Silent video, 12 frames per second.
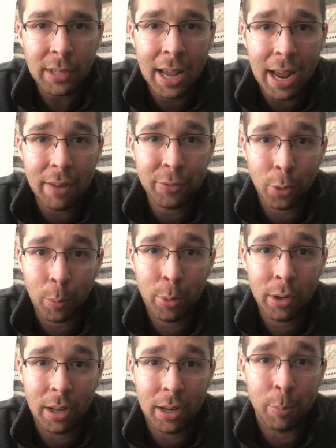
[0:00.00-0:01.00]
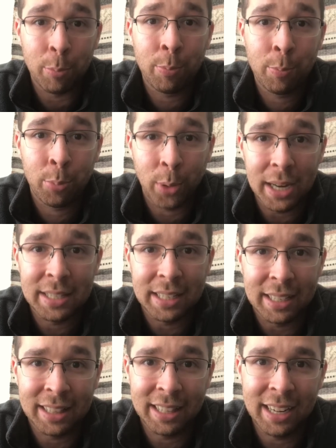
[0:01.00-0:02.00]
Hafthor put on a
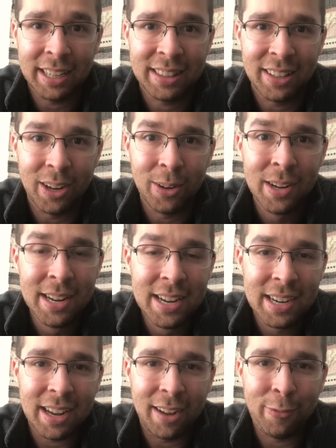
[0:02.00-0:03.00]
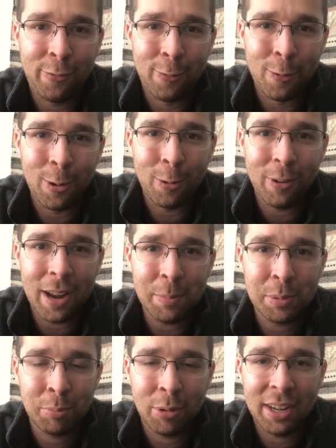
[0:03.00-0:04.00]
pressing clinic though, got 4
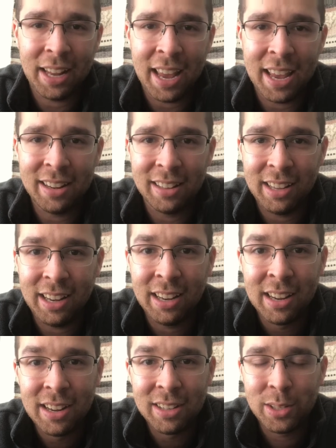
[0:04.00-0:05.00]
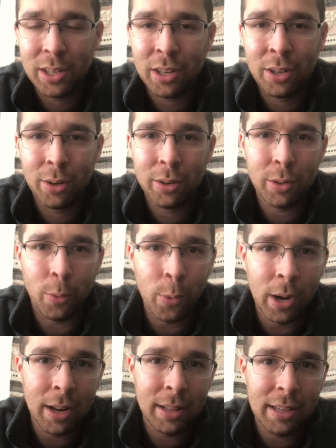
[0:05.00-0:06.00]
reps pretty handily, secured the
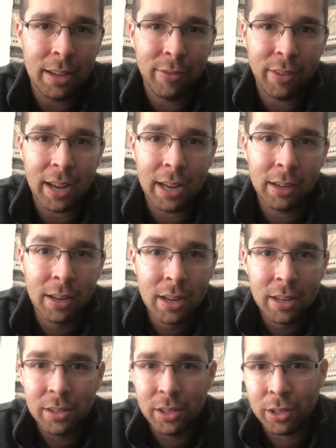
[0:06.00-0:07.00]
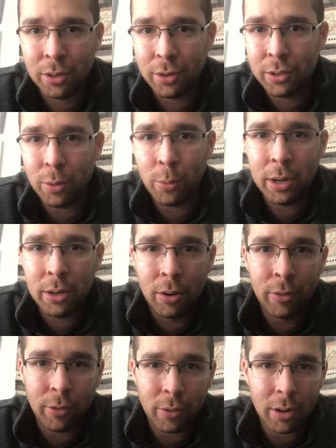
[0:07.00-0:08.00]
win on the event, secured the win
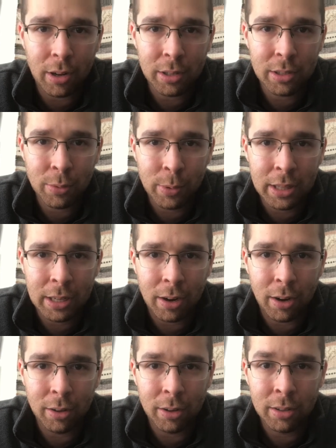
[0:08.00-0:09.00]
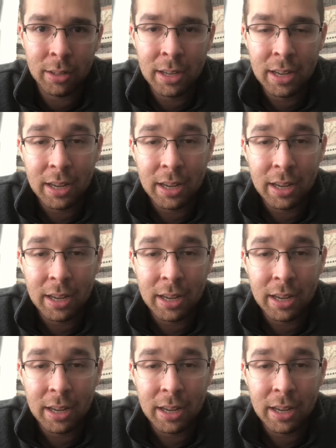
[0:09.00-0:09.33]
overall to win the Arnold.